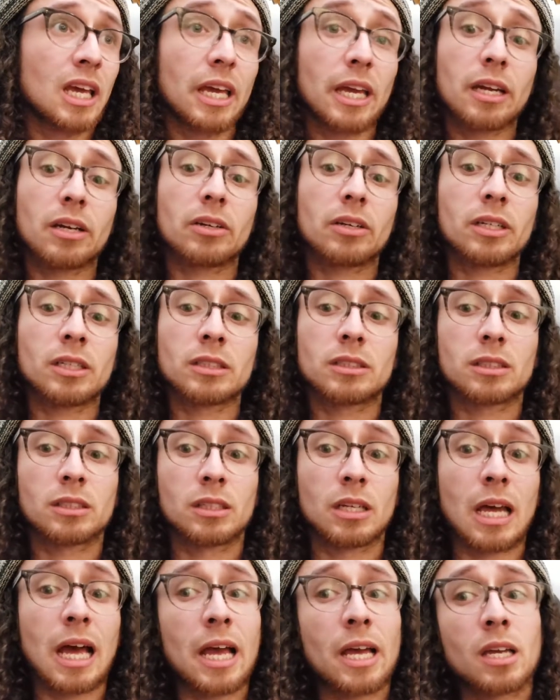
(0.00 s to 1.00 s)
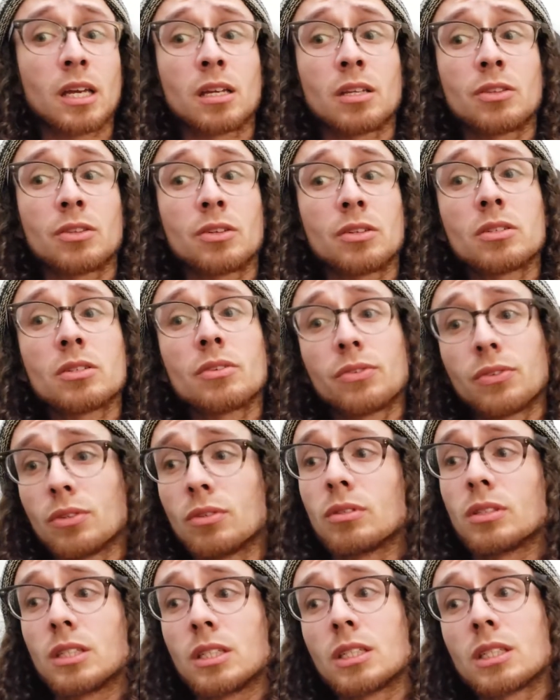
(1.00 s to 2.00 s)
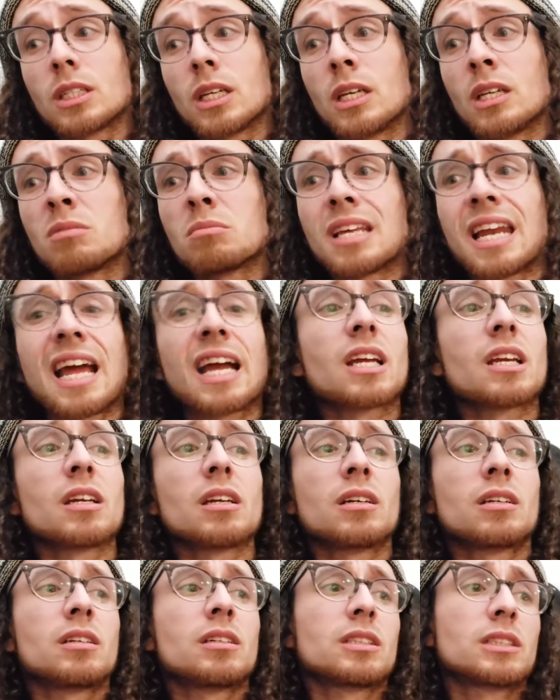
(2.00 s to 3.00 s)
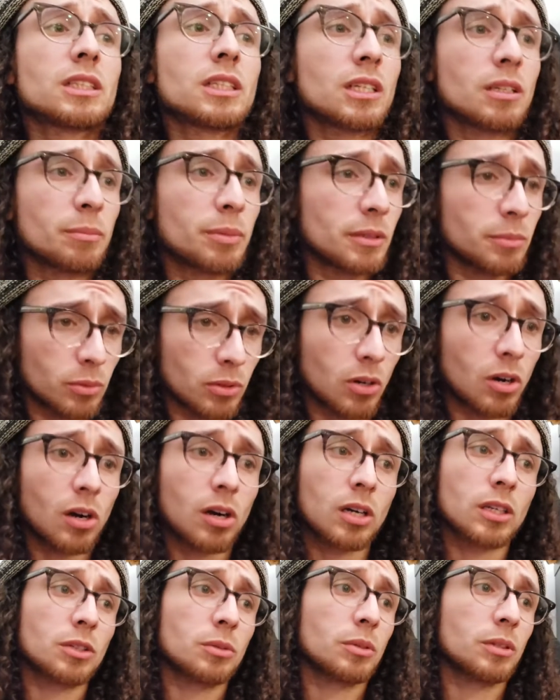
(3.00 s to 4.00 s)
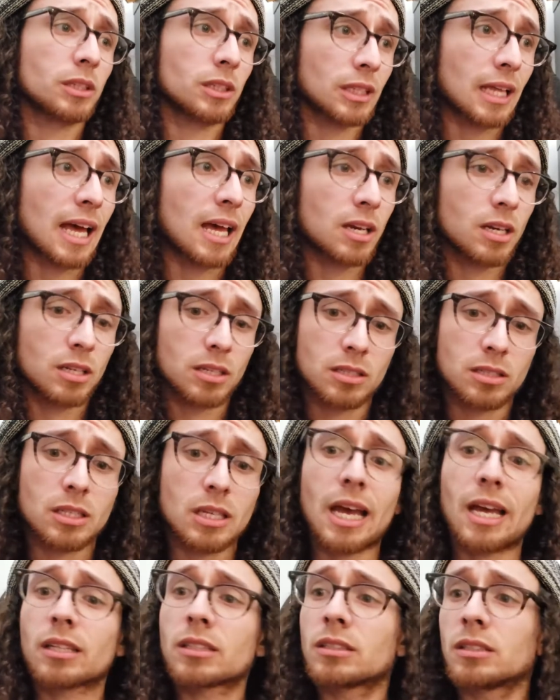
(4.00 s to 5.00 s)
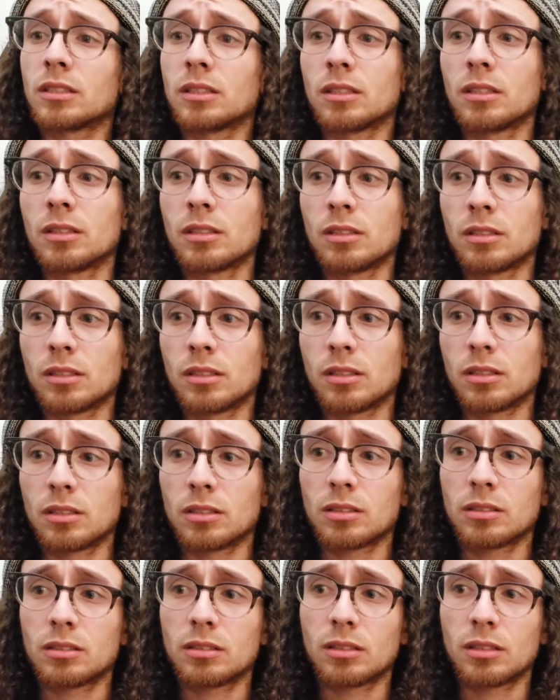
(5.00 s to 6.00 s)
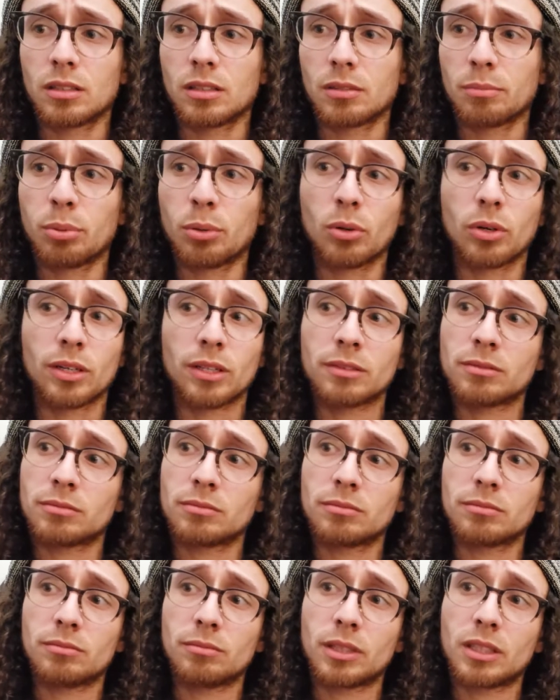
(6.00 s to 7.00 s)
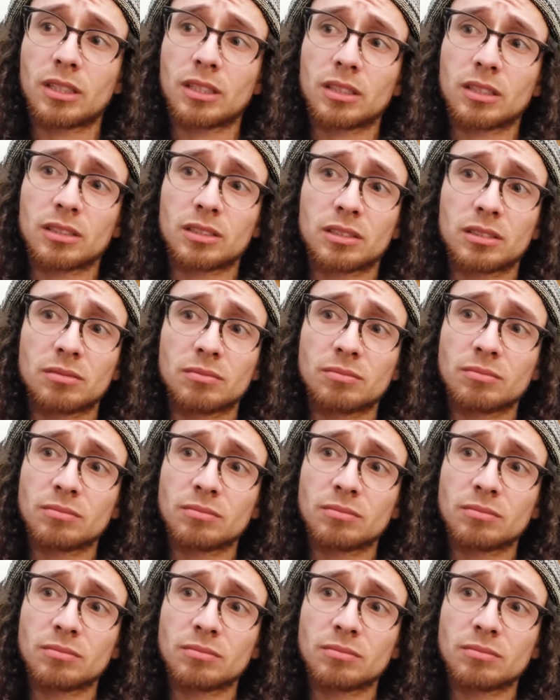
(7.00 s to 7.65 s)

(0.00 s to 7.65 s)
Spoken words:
And granted, there's a few of these games that I can understand people arguing that exact point, because